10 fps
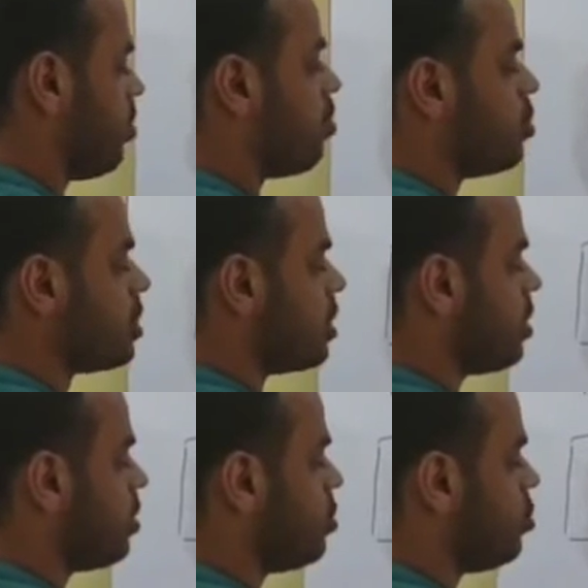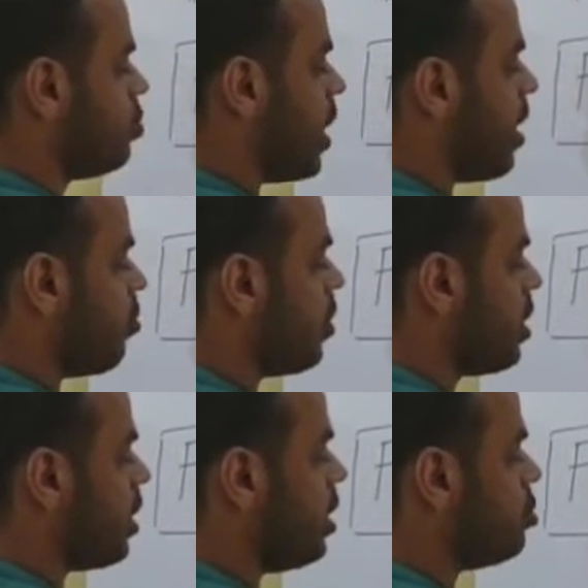proportional to
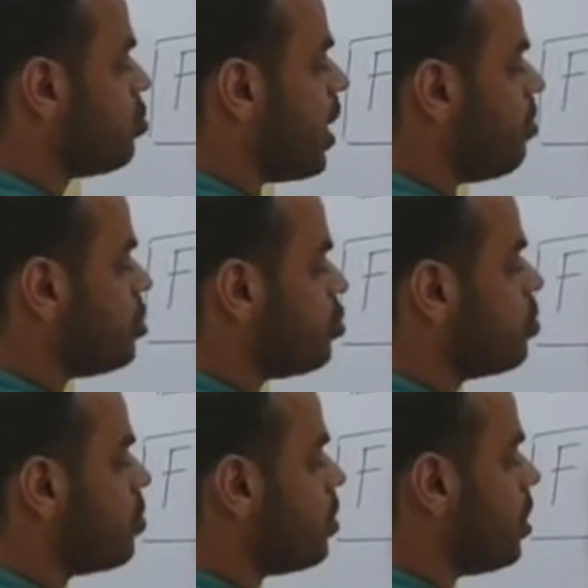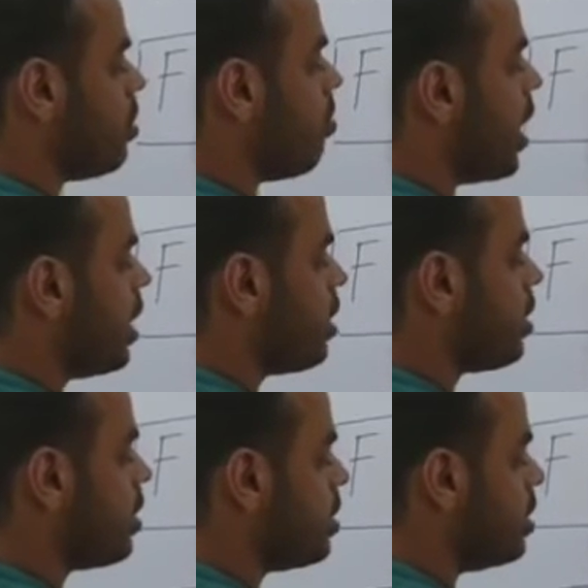m1 into m2 by
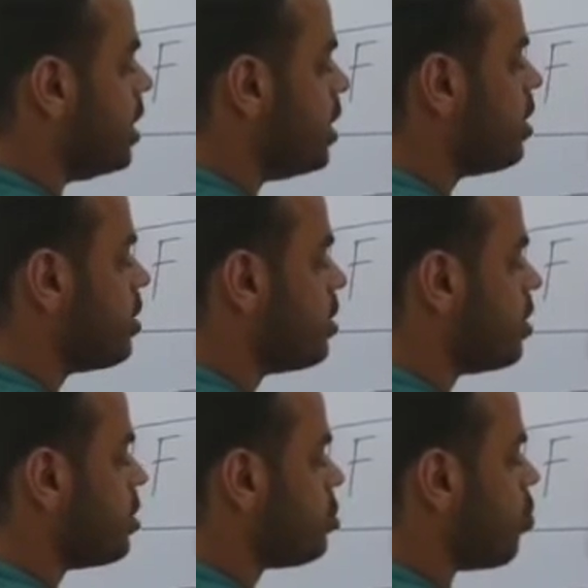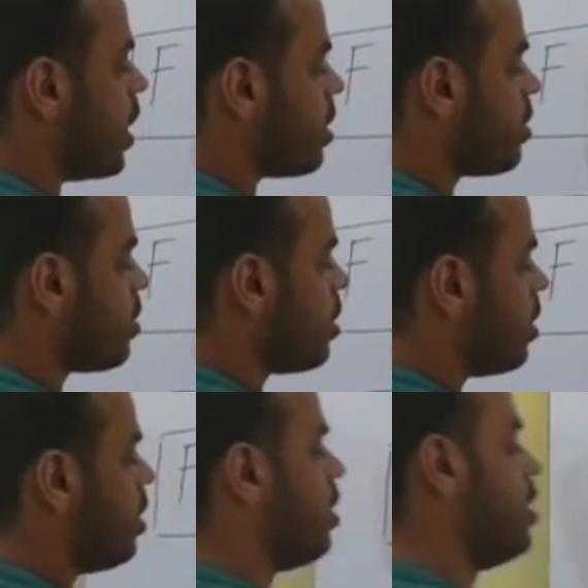d square.
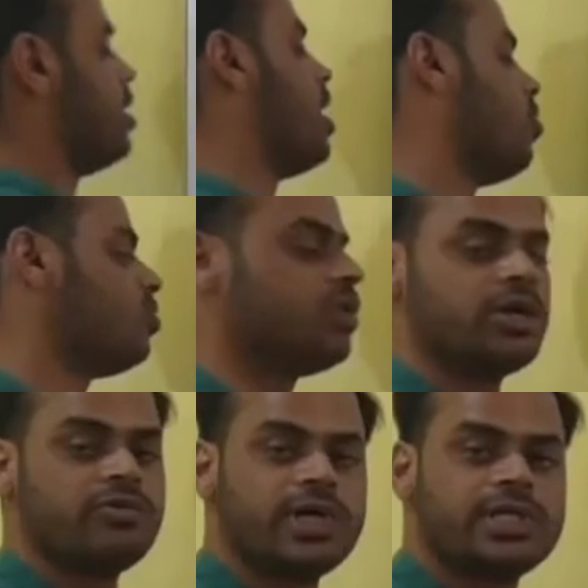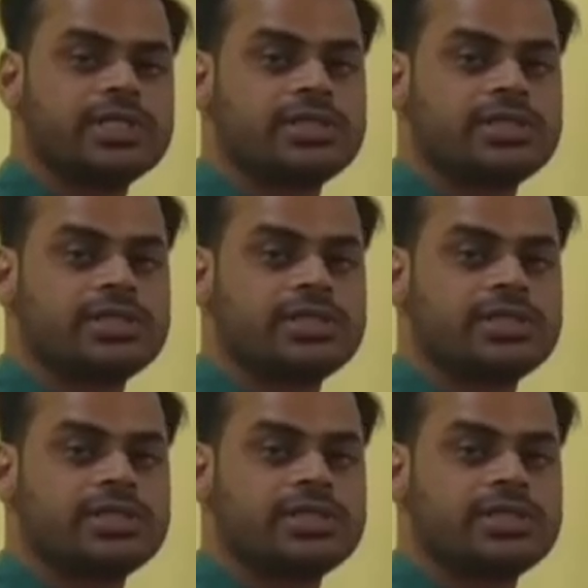Now to convert